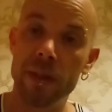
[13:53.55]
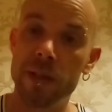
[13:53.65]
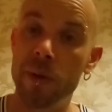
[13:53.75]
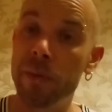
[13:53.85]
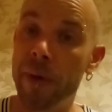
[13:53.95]

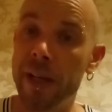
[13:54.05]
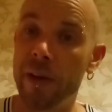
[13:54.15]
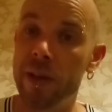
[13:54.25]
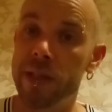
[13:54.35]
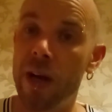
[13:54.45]
So anyway,
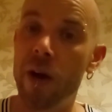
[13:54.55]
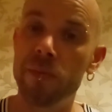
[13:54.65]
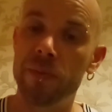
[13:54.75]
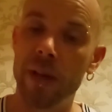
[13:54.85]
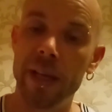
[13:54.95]
guys,
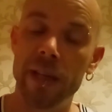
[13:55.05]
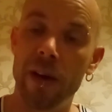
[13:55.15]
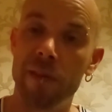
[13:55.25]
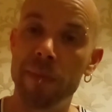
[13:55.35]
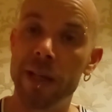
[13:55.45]
hopefully
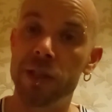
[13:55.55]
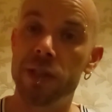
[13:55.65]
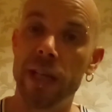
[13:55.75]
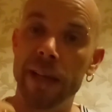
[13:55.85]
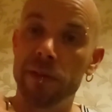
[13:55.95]
I've managed to
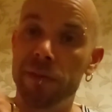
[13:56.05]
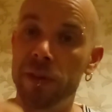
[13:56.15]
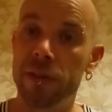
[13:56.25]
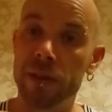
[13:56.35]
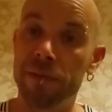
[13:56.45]
save a
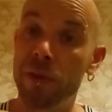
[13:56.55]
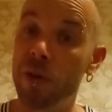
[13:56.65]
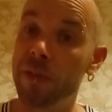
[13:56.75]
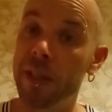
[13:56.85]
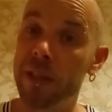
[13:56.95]
few
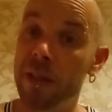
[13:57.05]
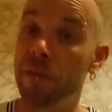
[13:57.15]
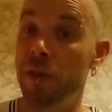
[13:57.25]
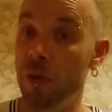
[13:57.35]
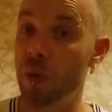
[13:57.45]
of you a
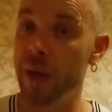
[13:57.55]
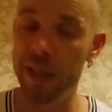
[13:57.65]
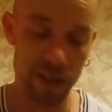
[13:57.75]
few quid.